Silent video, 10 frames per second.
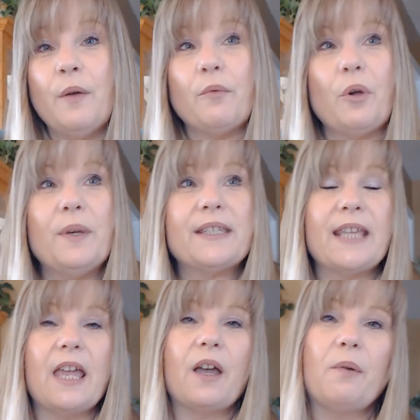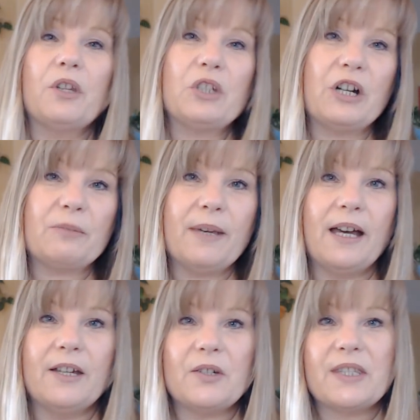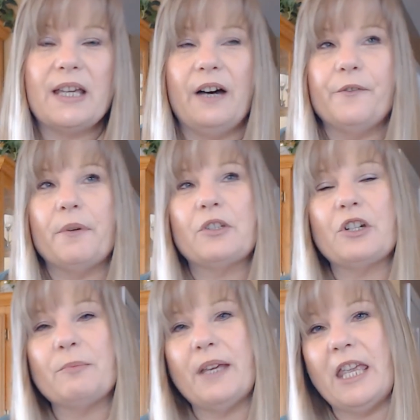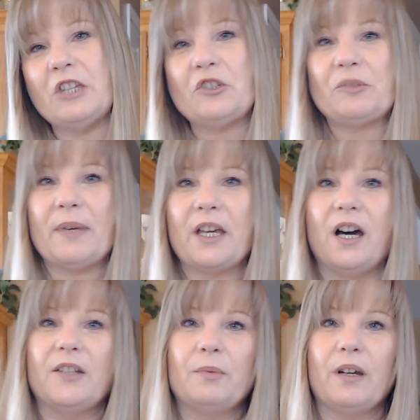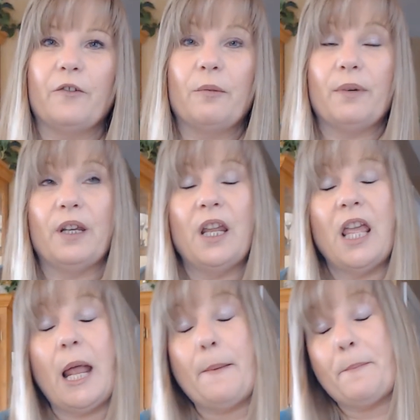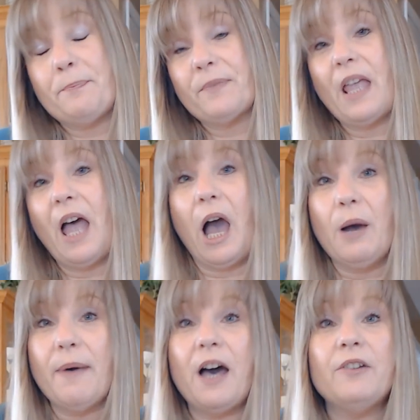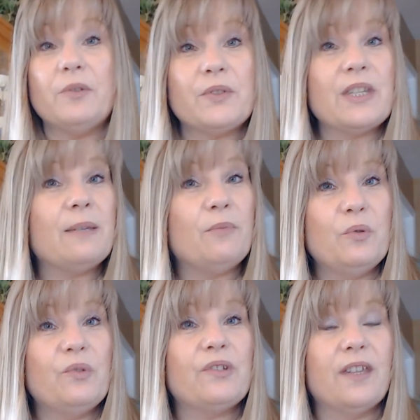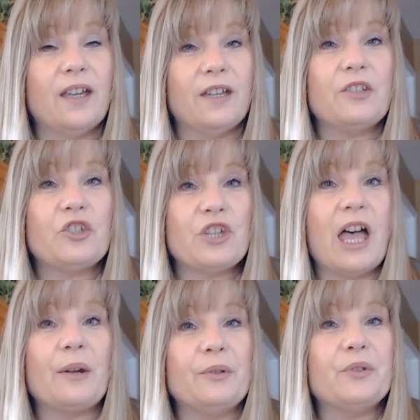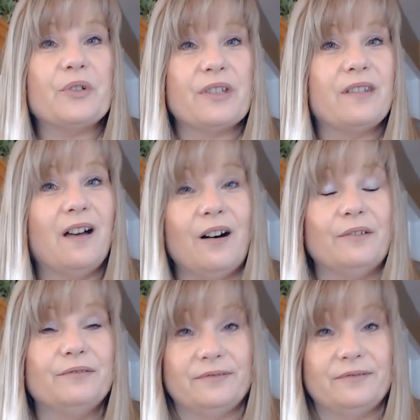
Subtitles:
We're always saying, I want to talk to my higher self, I want to talk to my angels, my guides, whatever, but how about using music to channel yourself?